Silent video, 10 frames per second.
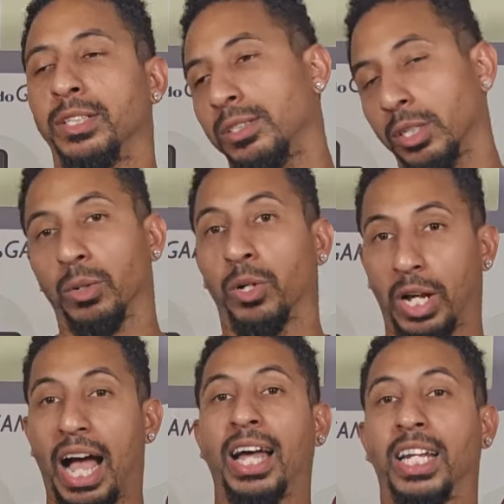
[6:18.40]
you know, on a
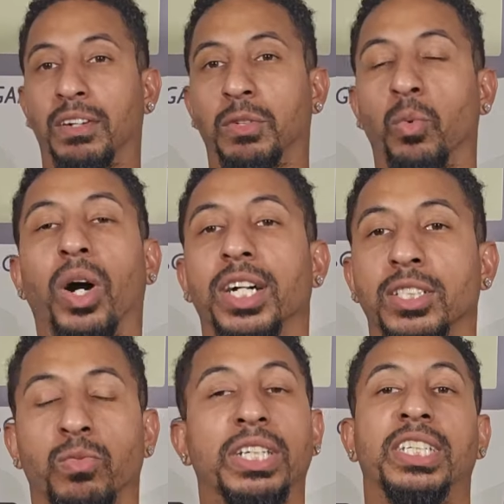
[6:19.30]
high level
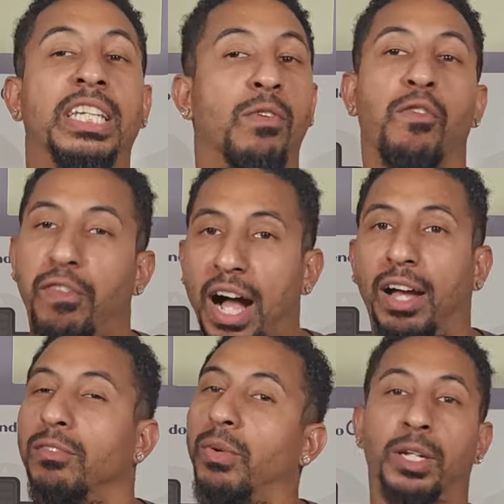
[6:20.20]
was Resident Evil
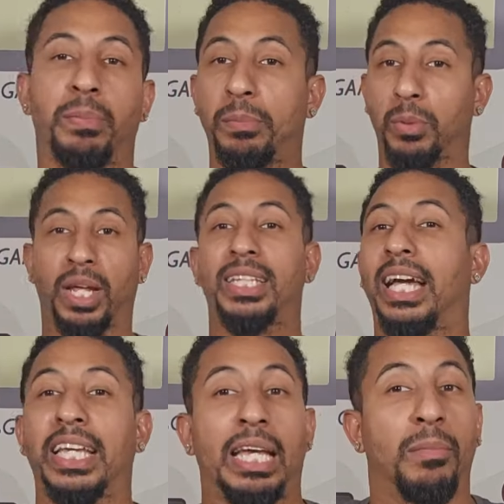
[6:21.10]
5. Whether people like
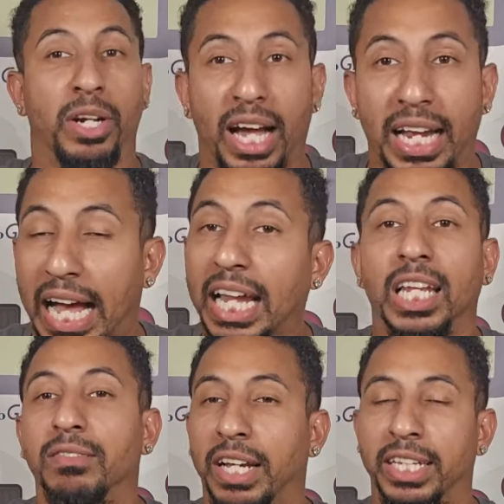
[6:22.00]
that game or not, I
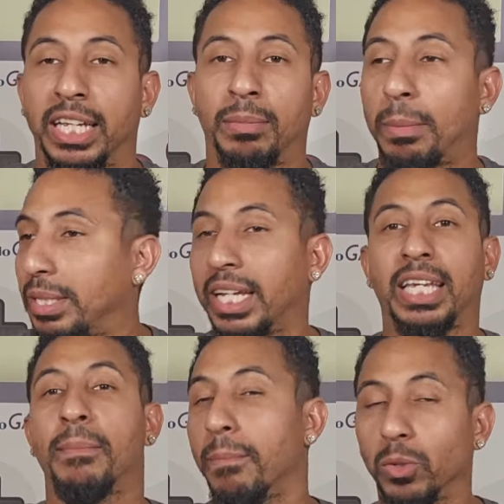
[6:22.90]
love that game. I beat that
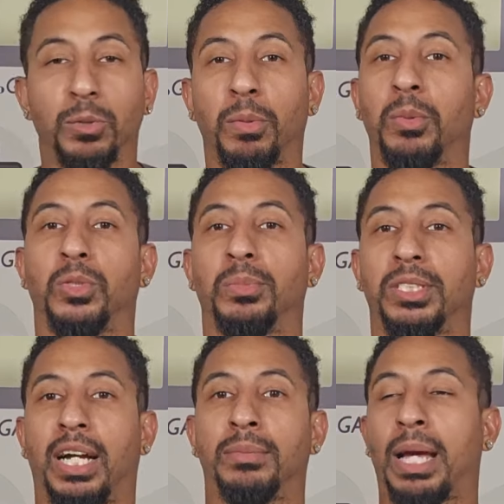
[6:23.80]
game multiple, multiple
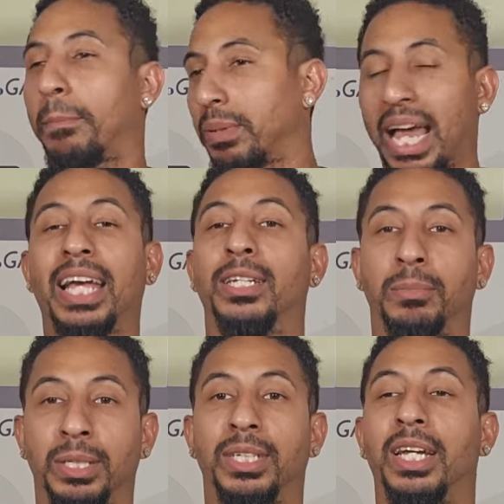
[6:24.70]
times. I
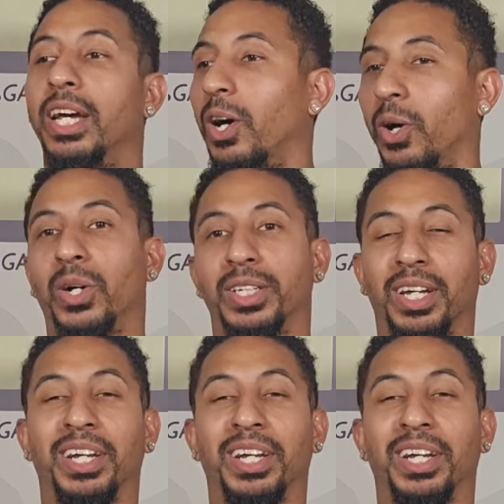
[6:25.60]
platinumed it on